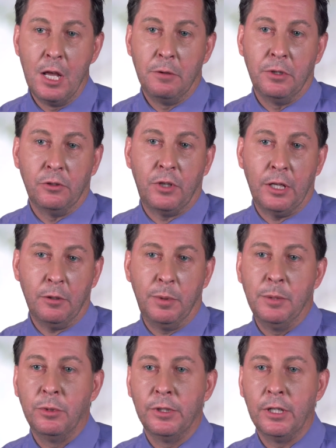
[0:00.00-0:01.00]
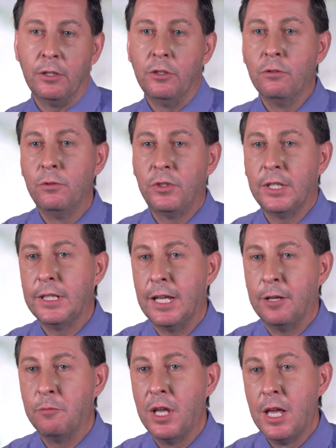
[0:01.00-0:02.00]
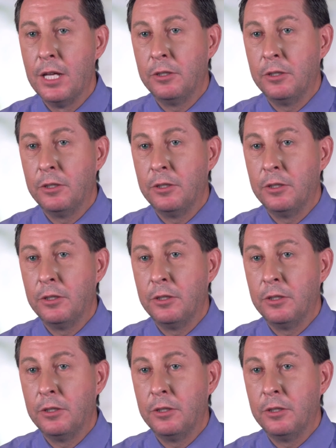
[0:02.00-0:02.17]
there's other people that are using them